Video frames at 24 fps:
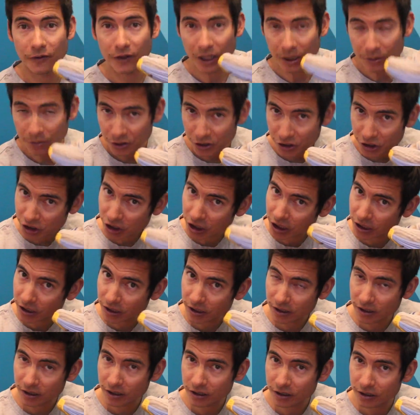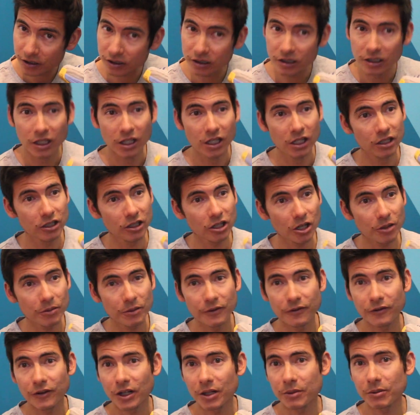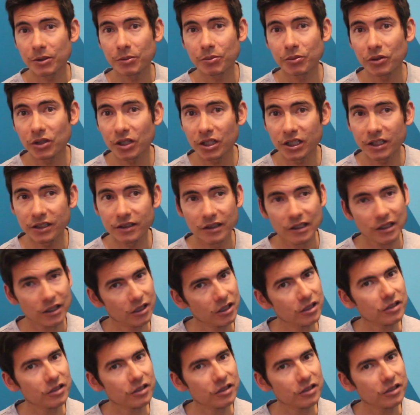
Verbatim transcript: fiber shank in here, carbon fiber plate,